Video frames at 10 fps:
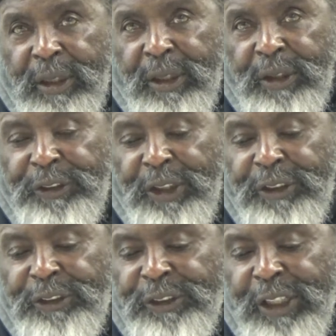he
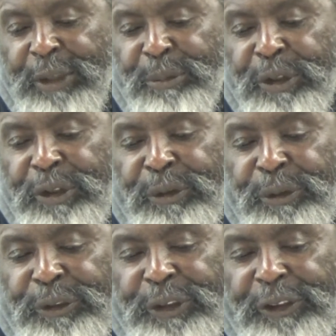changed his name to
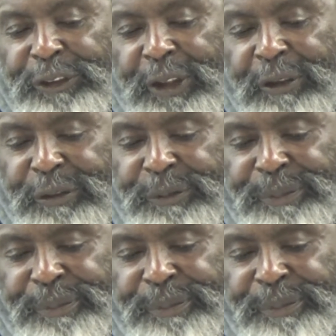Yuz Asef.